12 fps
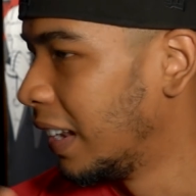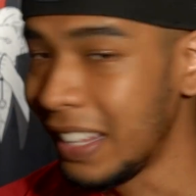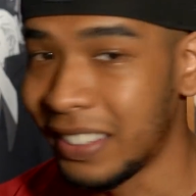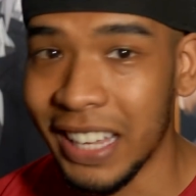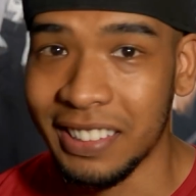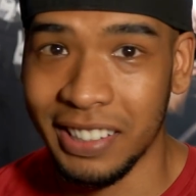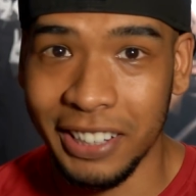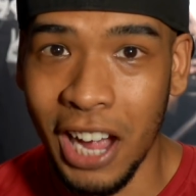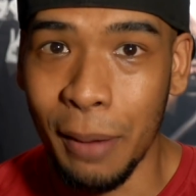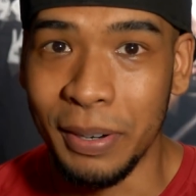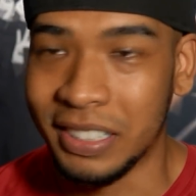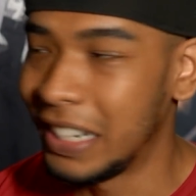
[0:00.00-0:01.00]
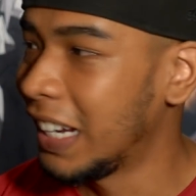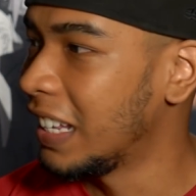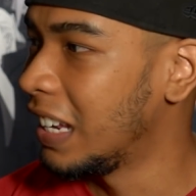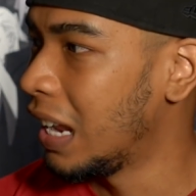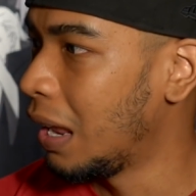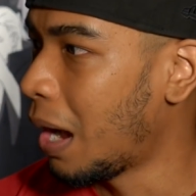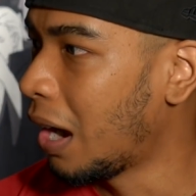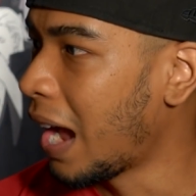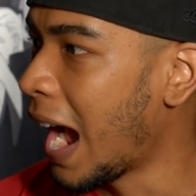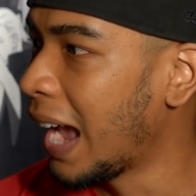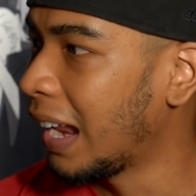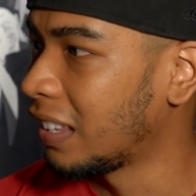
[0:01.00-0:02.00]
let's get to the comments. I'm
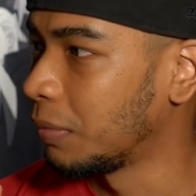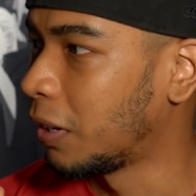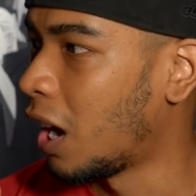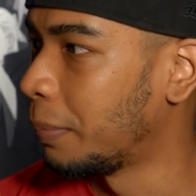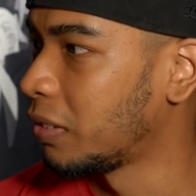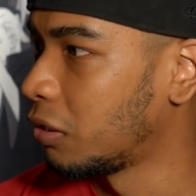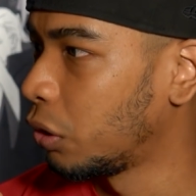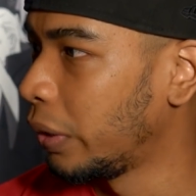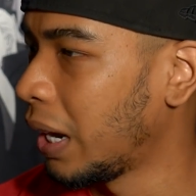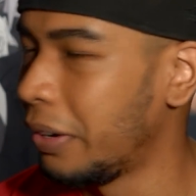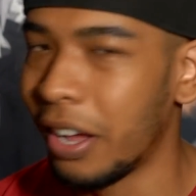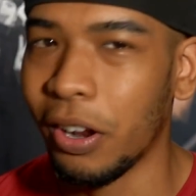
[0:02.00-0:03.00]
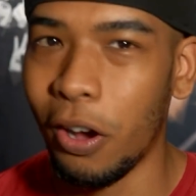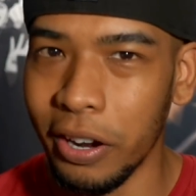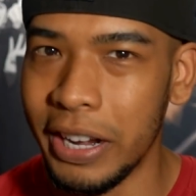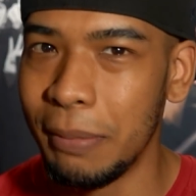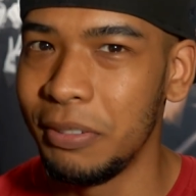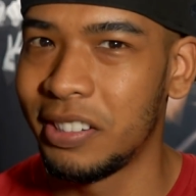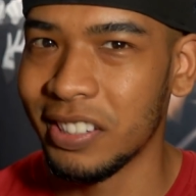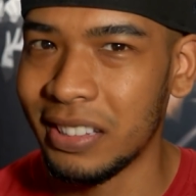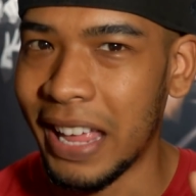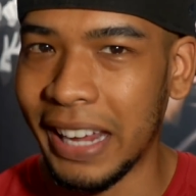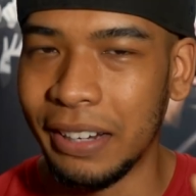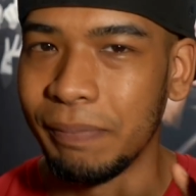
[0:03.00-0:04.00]
gonna highlight some comments real quick. Not all of them,
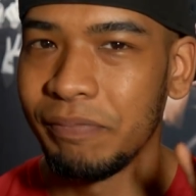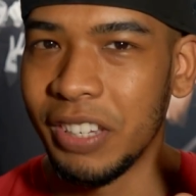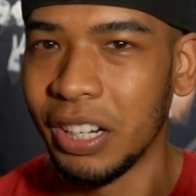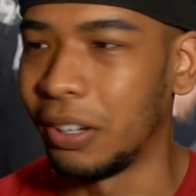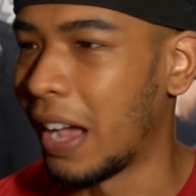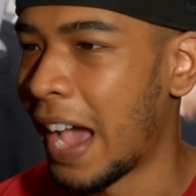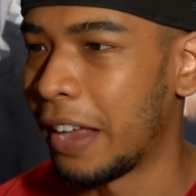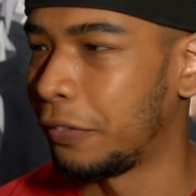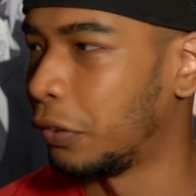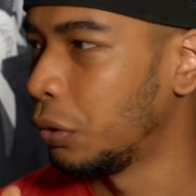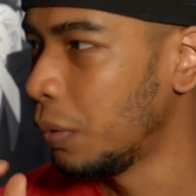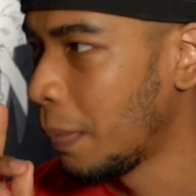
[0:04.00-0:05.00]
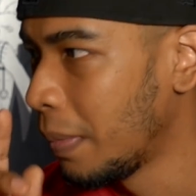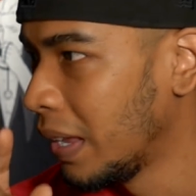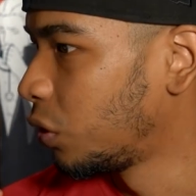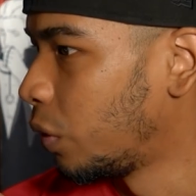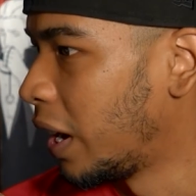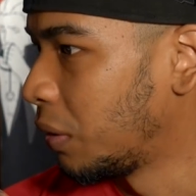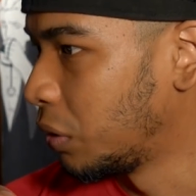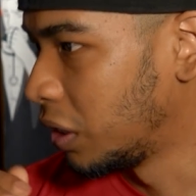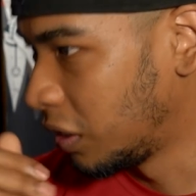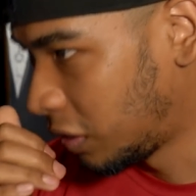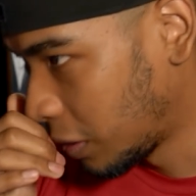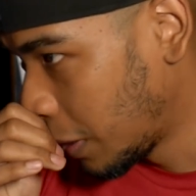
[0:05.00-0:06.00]
just like, you know, a handful. First one
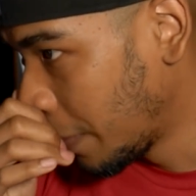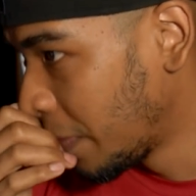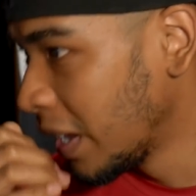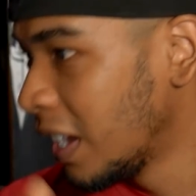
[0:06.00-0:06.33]
was,